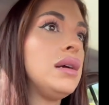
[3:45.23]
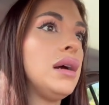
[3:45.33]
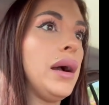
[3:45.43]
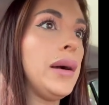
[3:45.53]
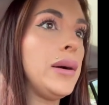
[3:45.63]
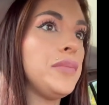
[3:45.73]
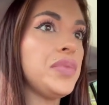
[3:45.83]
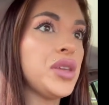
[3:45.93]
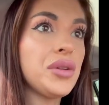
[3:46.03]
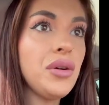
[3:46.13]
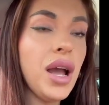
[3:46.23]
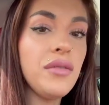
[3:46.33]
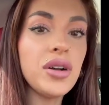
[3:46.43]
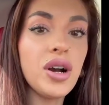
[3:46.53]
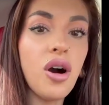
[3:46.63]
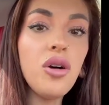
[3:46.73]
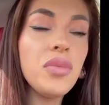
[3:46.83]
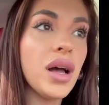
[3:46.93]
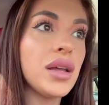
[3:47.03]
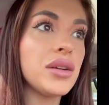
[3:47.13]
Um, you don't have a
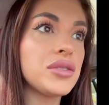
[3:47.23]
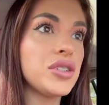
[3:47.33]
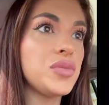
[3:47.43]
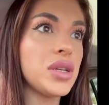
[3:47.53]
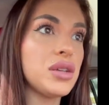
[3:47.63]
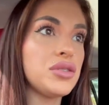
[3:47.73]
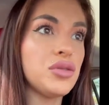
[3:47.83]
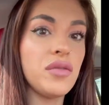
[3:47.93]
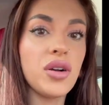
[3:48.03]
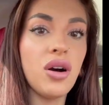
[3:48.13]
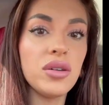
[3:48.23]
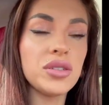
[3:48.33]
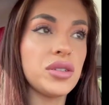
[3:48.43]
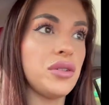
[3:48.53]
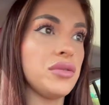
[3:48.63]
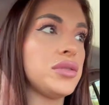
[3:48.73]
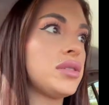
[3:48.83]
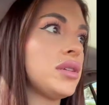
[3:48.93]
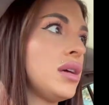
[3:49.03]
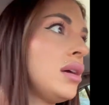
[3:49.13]
gallbladder just because you have
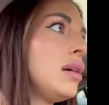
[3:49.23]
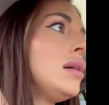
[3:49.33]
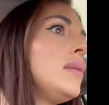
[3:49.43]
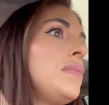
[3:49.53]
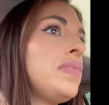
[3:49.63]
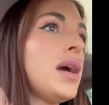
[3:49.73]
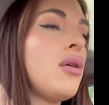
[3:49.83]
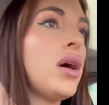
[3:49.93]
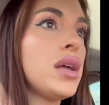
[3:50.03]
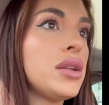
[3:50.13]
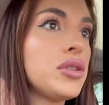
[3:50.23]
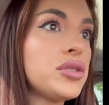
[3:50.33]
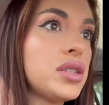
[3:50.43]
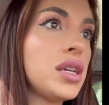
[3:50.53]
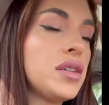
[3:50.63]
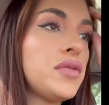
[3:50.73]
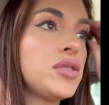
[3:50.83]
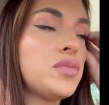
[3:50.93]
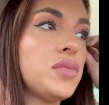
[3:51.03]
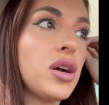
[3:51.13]
gallstones. Now, I understand if
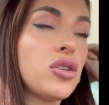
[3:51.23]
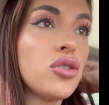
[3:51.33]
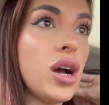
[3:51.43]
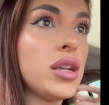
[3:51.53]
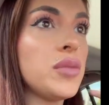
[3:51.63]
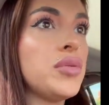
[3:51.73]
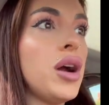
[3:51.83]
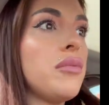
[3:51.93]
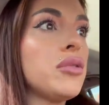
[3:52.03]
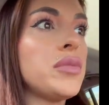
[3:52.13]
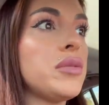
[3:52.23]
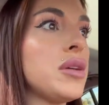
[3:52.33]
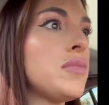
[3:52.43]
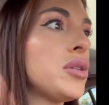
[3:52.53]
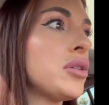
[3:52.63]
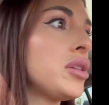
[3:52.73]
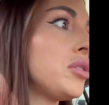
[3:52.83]
it's a chronic problem and maybe you're in